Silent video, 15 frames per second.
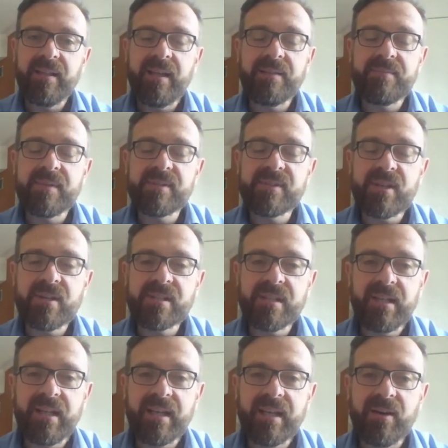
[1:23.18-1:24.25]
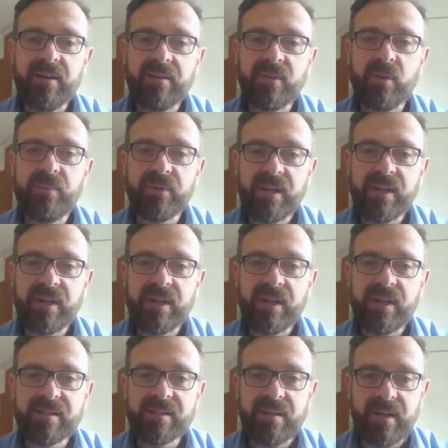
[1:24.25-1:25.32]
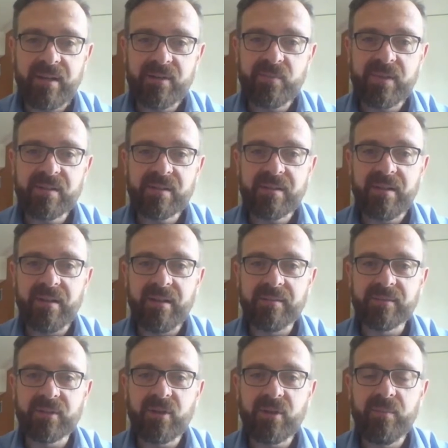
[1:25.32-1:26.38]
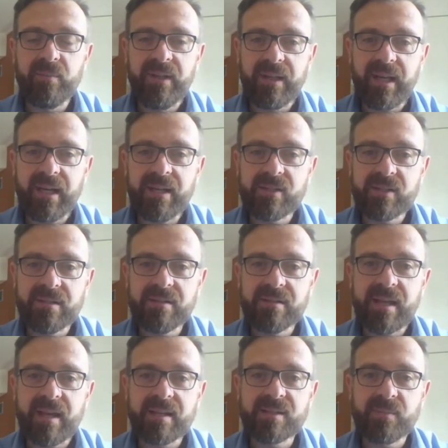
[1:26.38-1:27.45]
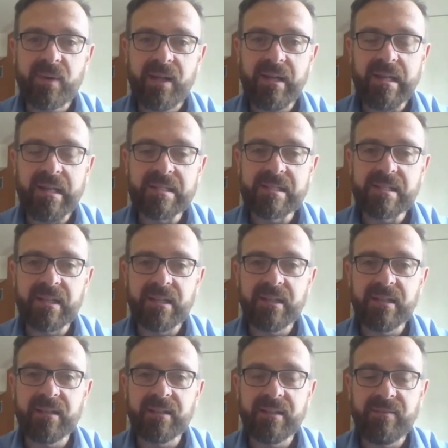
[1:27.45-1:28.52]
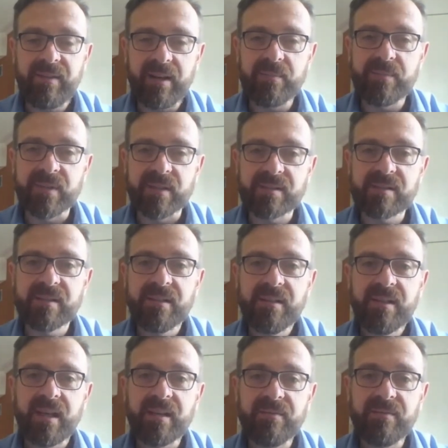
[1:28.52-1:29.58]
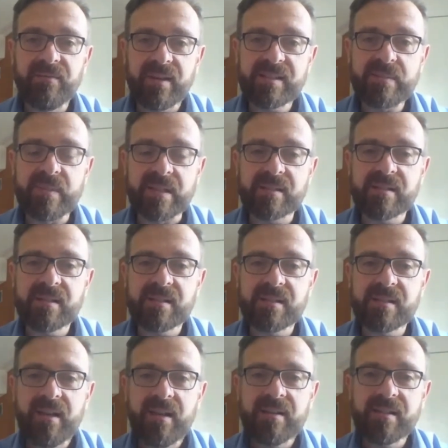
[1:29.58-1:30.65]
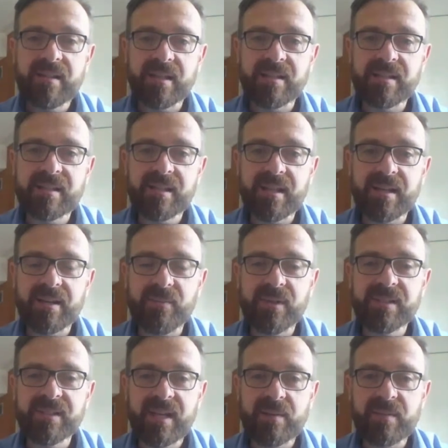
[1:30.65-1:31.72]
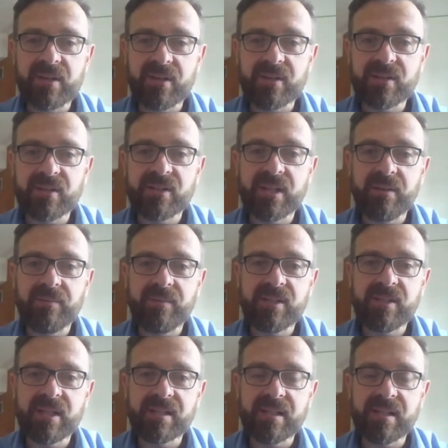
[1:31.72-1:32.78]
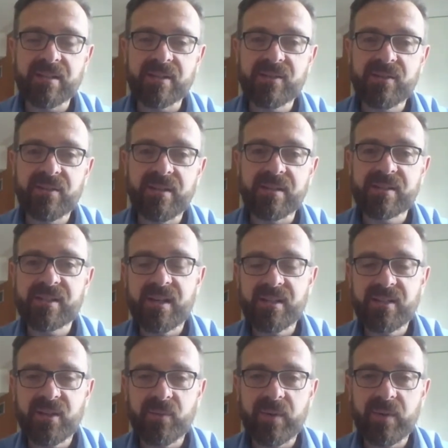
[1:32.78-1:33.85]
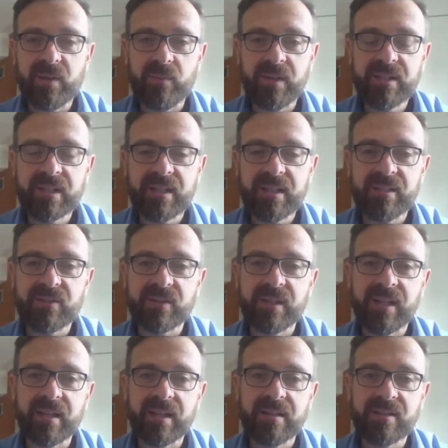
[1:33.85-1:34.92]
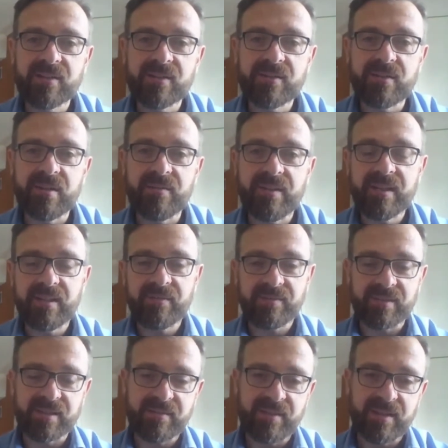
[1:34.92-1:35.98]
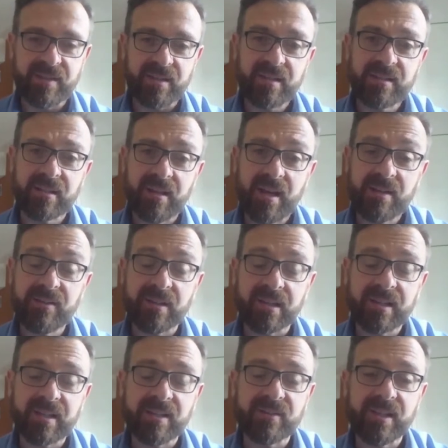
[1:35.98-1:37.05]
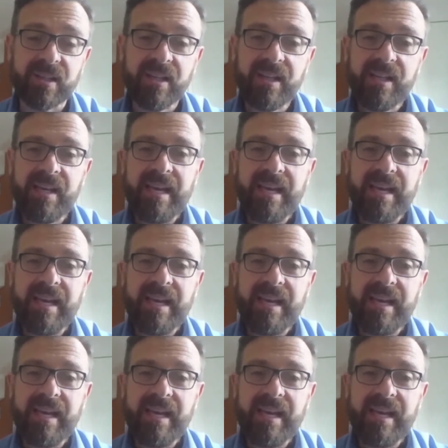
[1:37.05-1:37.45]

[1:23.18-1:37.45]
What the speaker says: Yeah, but certainly operations and management, communication, as well as development and investments. Since one terminology which is understood in a certain way in one country and understood in a very different way in another country